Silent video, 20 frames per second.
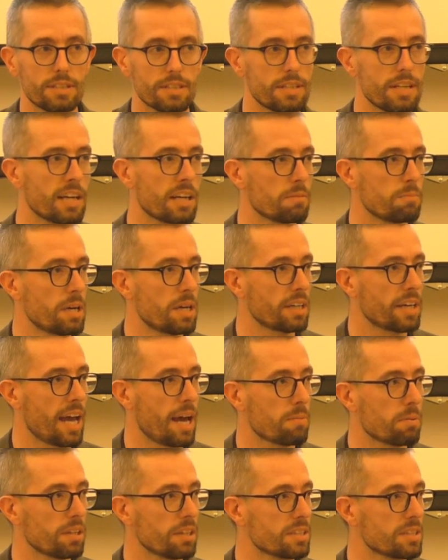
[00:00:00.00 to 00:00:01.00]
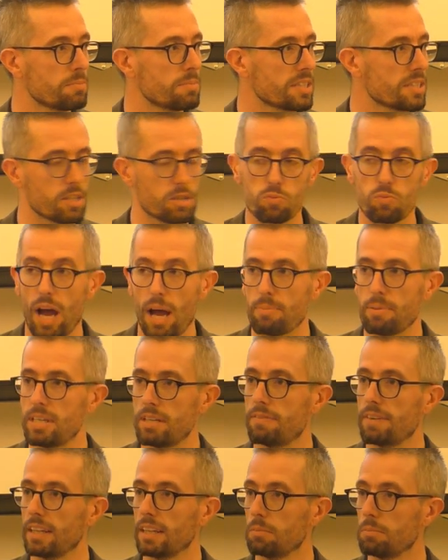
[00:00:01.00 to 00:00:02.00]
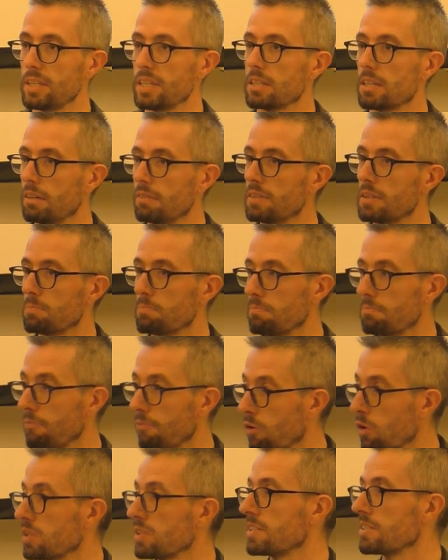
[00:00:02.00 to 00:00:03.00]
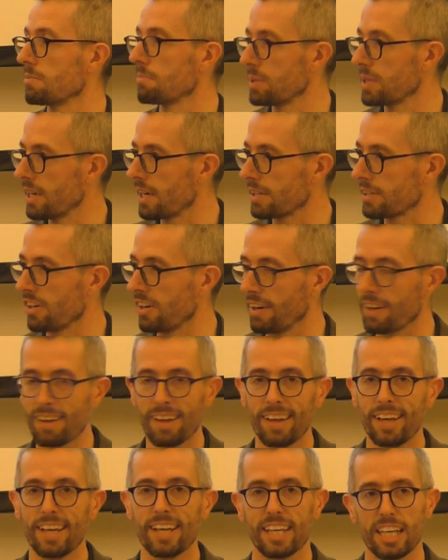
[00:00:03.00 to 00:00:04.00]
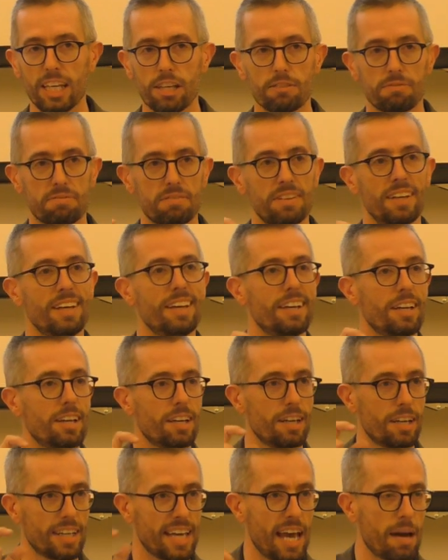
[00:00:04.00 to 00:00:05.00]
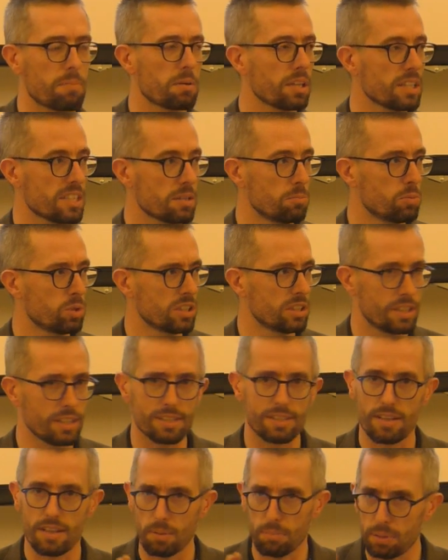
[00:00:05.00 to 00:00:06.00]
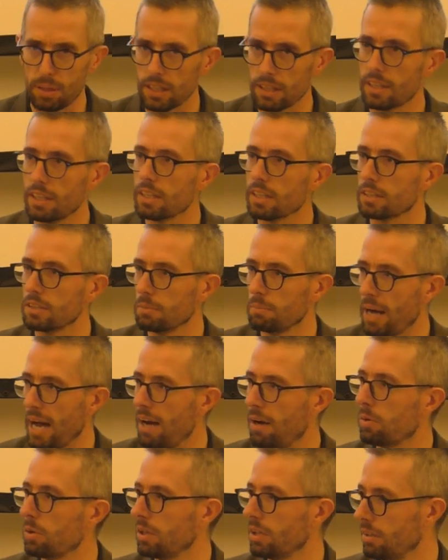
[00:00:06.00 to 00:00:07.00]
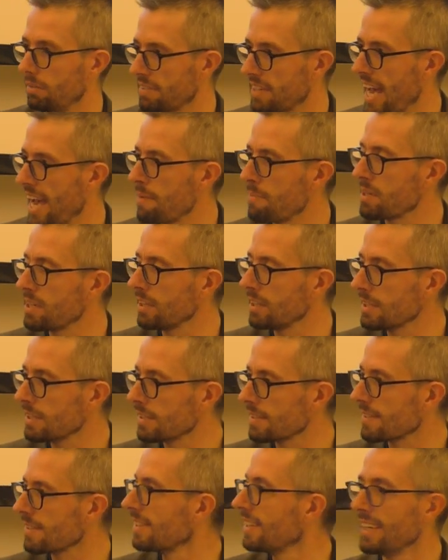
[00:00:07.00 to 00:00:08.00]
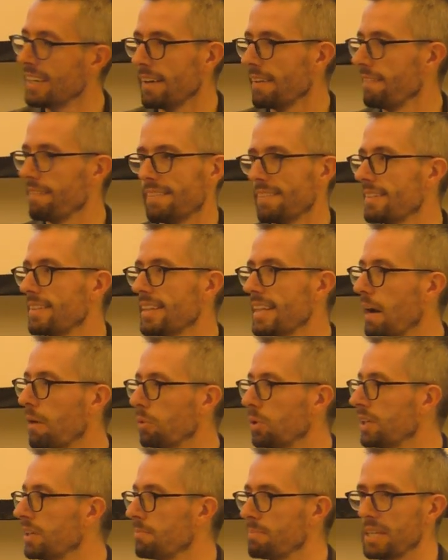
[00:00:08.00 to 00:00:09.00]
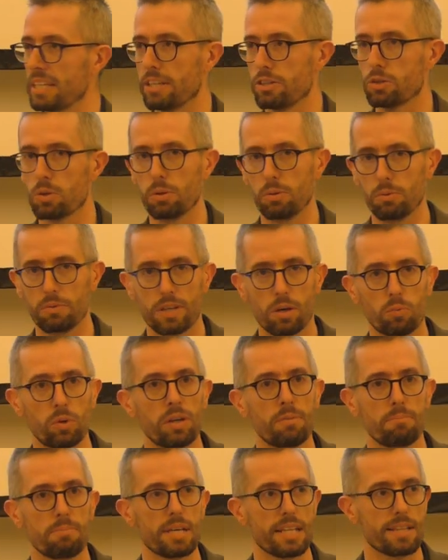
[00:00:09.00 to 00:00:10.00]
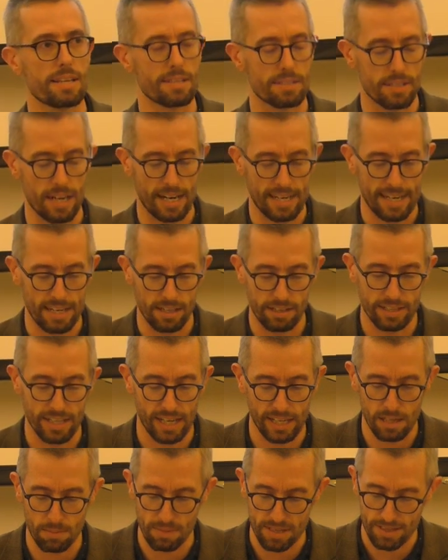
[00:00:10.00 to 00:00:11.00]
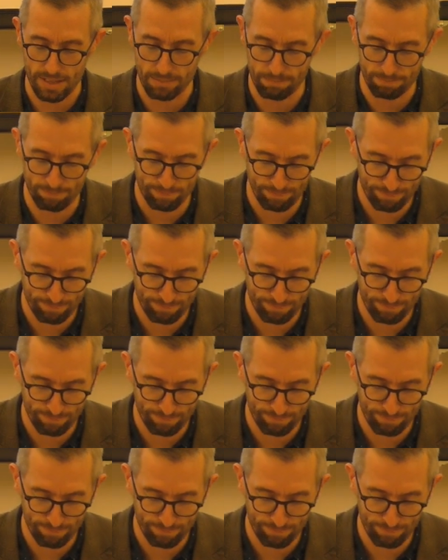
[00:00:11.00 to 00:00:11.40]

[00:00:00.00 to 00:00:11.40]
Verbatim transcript: distinct about capitalism is this rapid development of the forces of production. If capitalism was just the political power of capitalists, that wouldn't be true. There wouldn't be this dynamism.